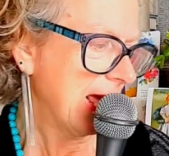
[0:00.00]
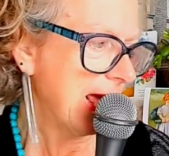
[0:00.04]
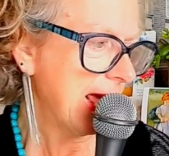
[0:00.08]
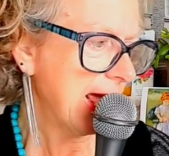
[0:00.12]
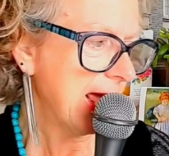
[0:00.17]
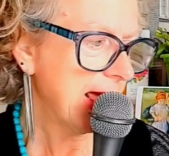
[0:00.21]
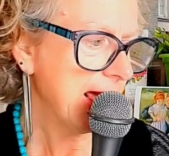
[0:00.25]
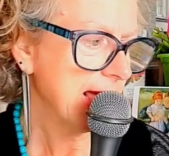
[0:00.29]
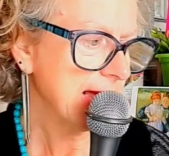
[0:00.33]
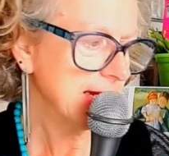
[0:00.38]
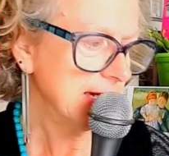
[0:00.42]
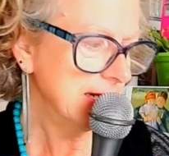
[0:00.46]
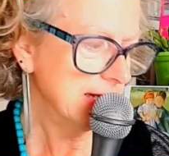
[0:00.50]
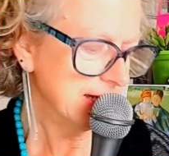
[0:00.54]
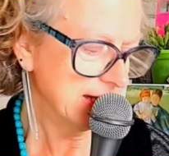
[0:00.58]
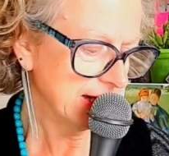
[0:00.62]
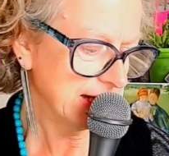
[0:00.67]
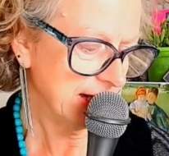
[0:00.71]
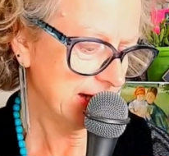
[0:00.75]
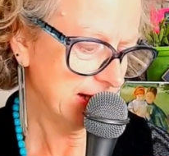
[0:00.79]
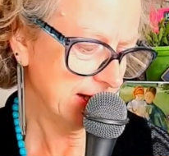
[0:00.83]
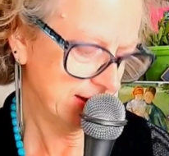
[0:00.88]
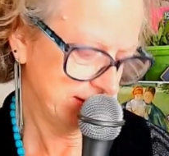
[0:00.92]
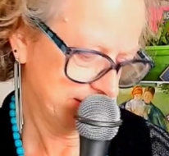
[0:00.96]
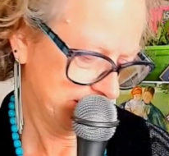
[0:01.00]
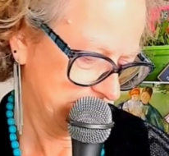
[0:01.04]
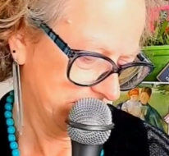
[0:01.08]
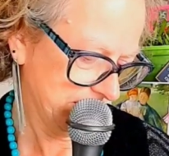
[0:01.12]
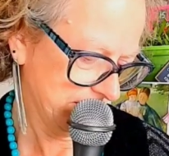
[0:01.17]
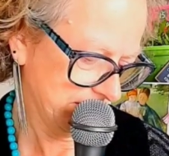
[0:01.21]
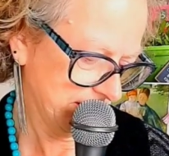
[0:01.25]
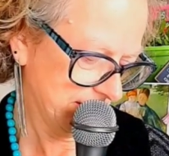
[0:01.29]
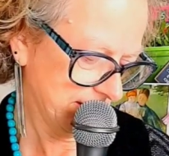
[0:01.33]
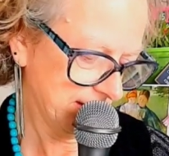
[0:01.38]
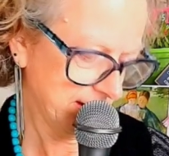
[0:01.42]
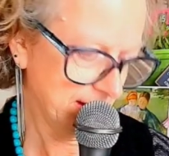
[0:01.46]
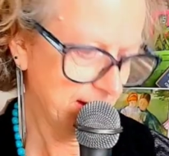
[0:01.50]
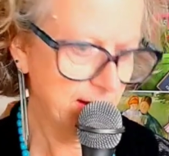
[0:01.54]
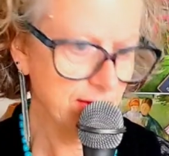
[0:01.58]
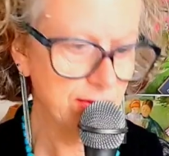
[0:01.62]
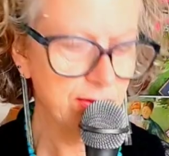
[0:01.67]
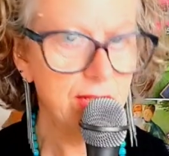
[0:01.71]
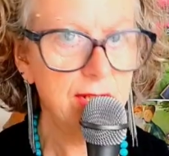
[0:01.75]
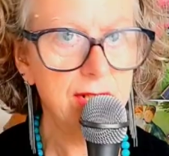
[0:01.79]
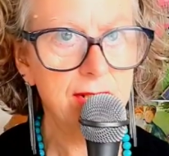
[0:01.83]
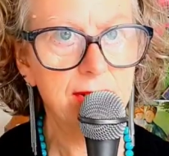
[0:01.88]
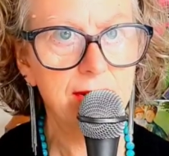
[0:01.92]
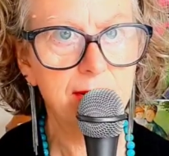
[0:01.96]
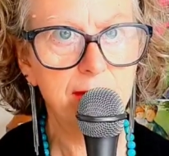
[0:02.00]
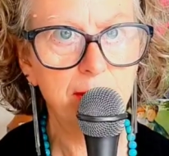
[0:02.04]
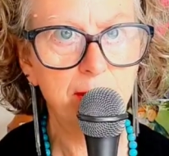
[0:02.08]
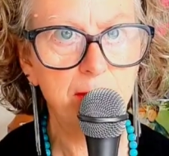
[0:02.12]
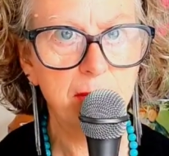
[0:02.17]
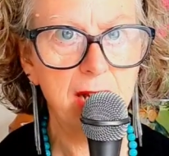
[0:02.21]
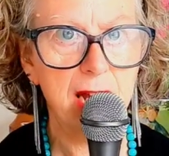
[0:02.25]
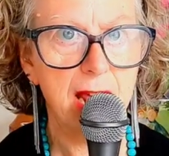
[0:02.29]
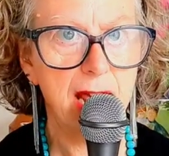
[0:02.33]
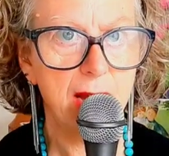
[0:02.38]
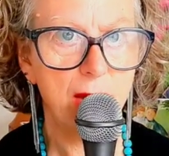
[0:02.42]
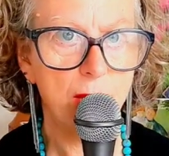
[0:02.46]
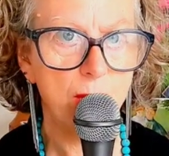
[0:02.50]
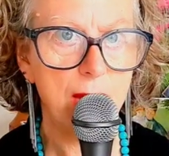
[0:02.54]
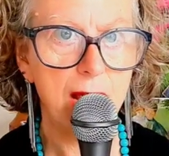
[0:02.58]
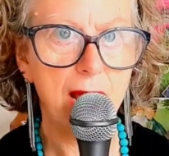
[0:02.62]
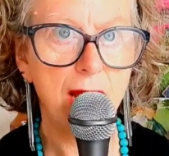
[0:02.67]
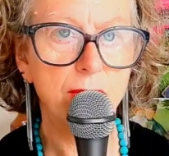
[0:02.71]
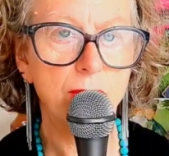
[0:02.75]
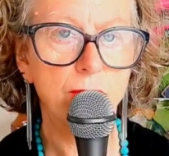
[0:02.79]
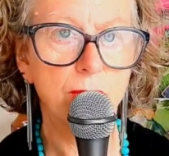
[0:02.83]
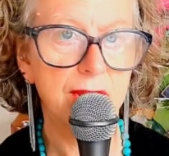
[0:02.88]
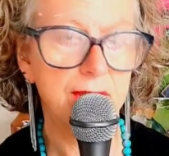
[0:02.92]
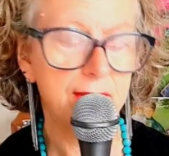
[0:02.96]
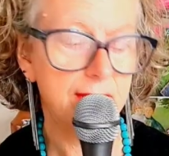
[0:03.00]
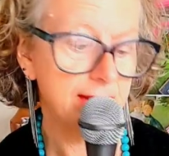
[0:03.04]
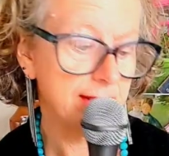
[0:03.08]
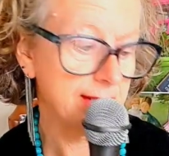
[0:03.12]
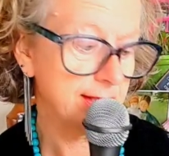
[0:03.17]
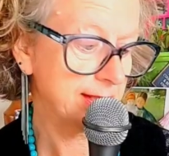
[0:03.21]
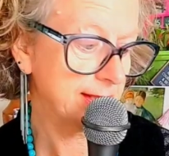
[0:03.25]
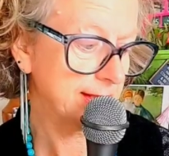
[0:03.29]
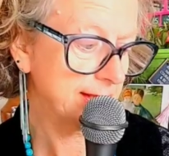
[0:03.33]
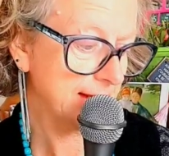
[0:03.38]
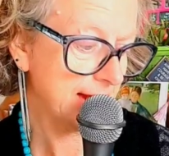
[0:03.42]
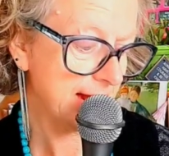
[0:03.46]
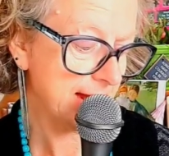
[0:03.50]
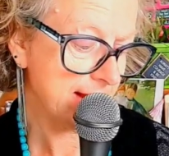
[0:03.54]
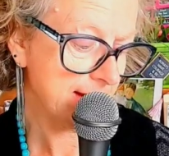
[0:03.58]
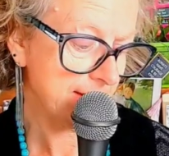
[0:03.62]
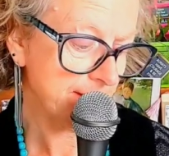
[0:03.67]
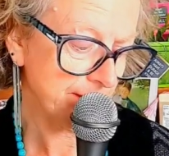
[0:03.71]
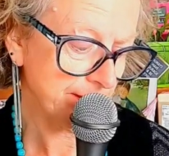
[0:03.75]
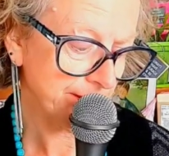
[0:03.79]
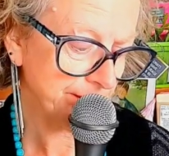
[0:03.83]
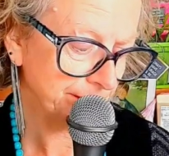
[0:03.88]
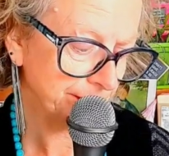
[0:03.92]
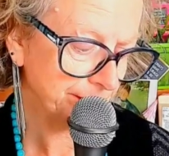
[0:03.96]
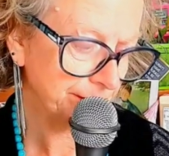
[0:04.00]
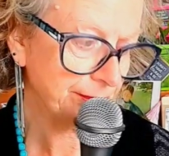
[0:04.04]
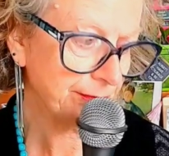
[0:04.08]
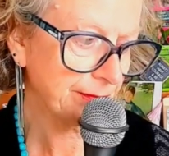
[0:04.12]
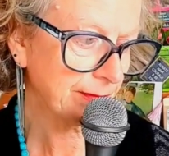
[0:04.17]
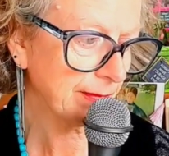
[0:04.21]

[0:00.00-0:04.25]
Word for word: And I'll just play around with this um,